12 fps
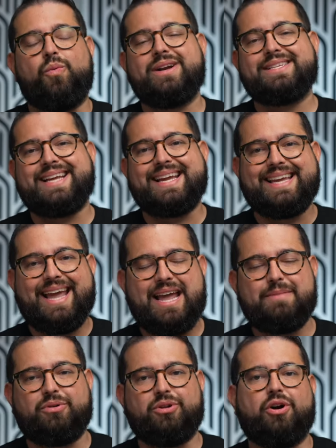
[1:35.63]
One is a
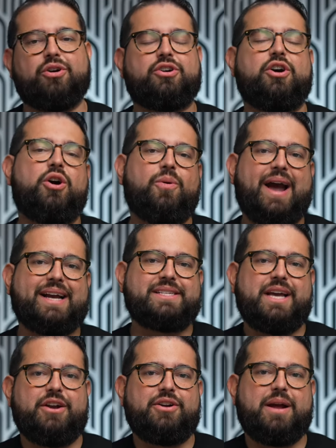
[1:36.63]
cable or coax
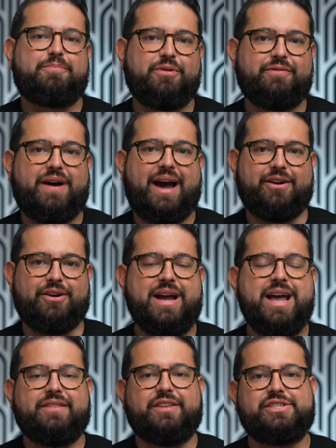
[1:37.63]
internet provider.
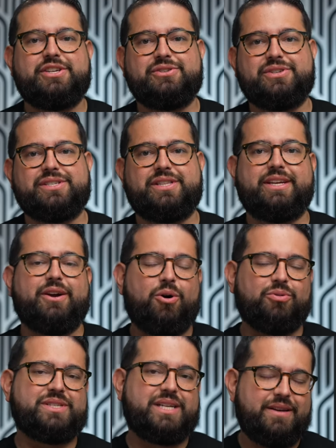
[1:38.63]
This uses the
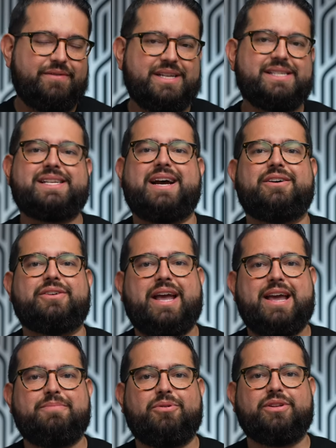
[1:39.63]
old T V style
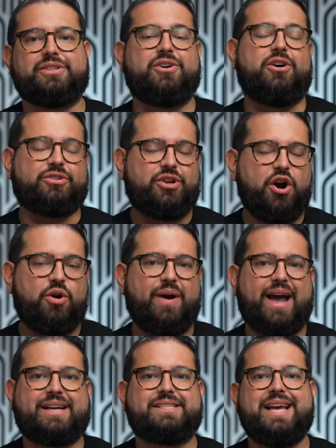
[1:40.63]
cable, it's called
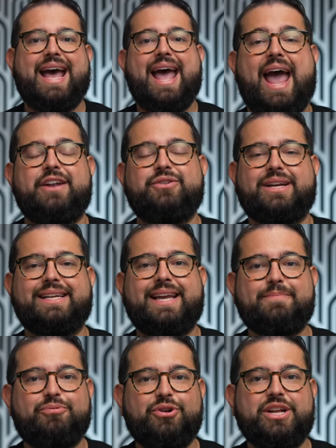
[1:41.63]
coax, and you can
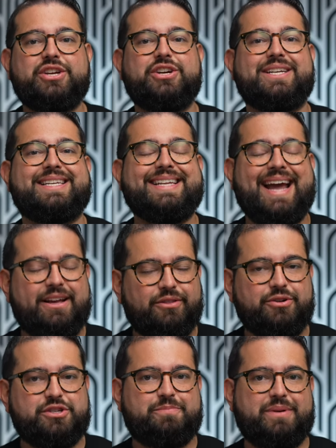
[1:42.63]
get pretty good
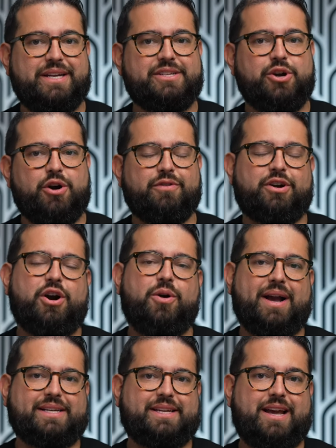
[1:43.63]
download speeds over
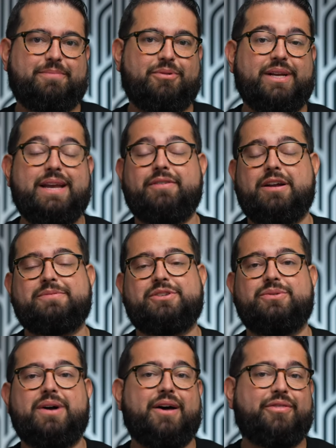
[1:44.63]
coax cable, even up
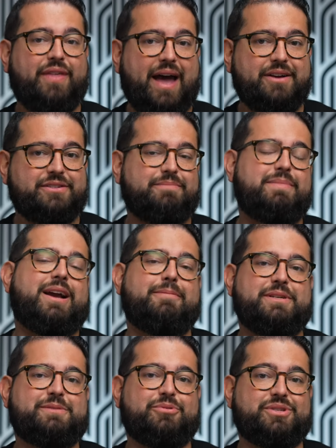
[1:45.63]
to one thousand
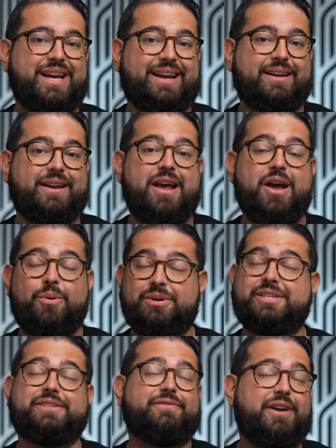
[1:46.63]
megabits per second,
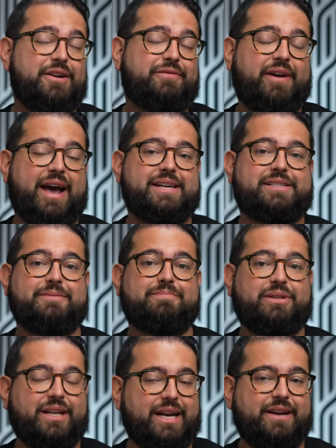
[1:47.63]
which is very fast and
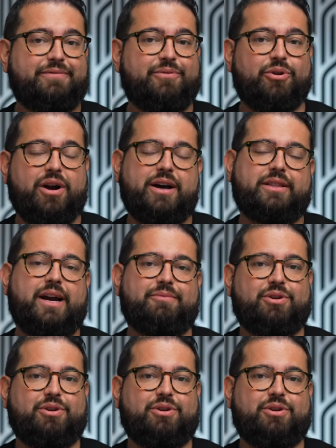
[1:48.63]
plenty for online